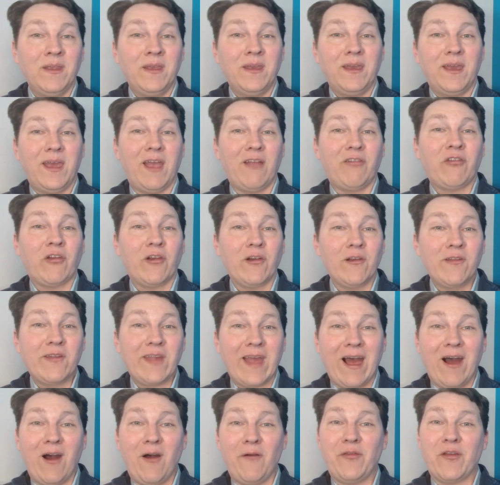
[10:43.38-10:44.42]
It turns
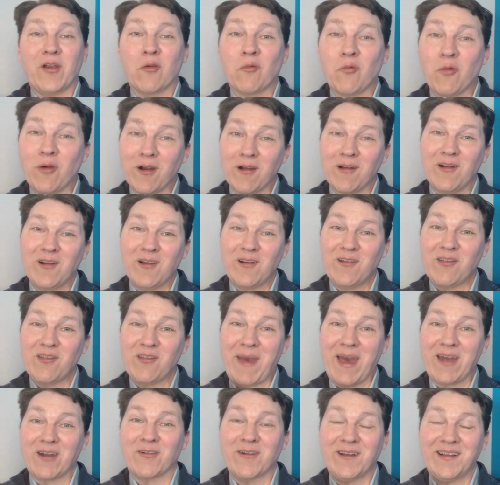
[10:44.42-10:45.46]
out their words
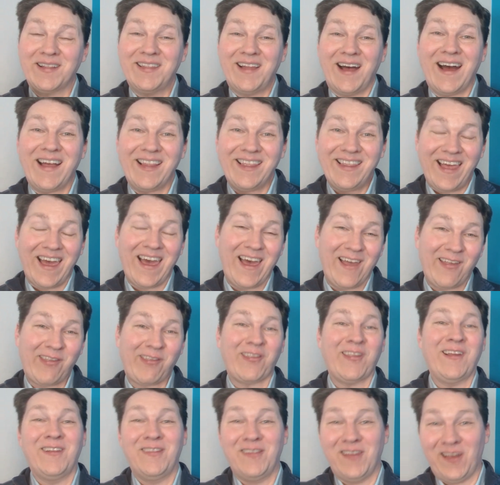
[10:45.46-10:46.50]
matter a lot
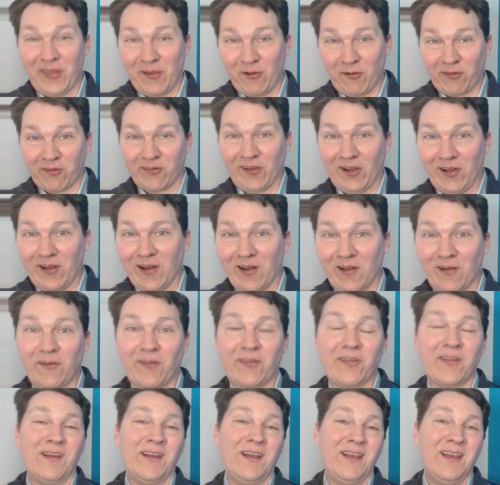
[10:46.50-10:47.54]
less than their
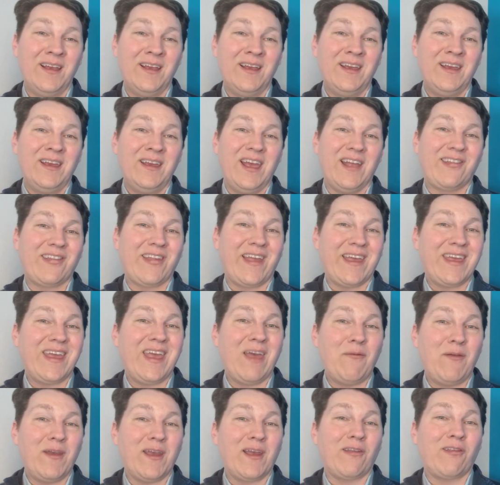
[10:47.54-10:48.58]
stars. It's like
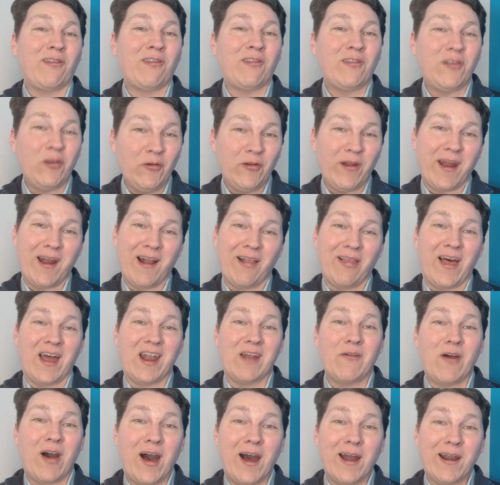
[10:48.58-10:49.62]
giving a student a lot
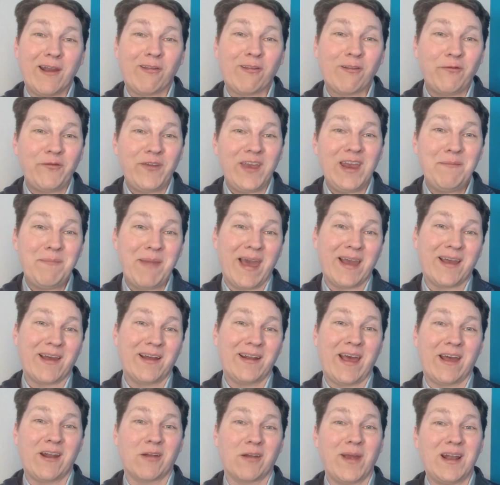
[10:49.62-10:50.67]
of honest feedback on
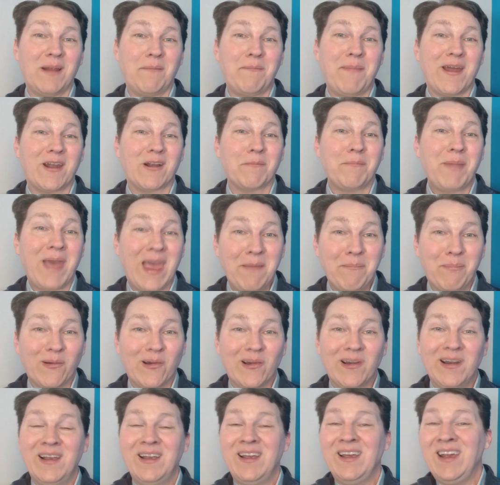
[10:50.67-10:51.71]
how to write a better
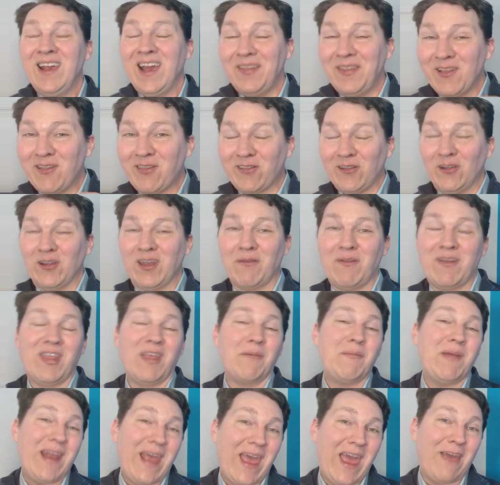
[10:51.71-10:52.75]
paper and then still giving
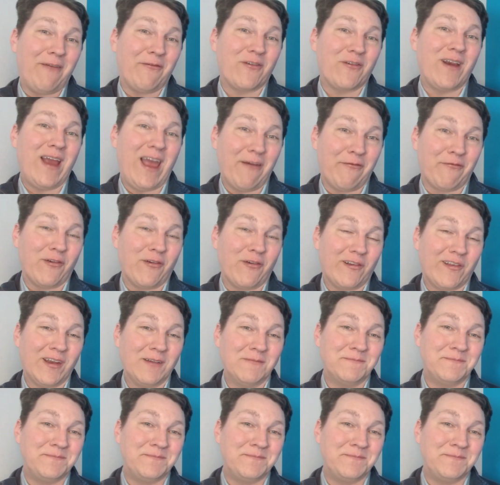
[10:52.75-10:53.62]
them an A for effort.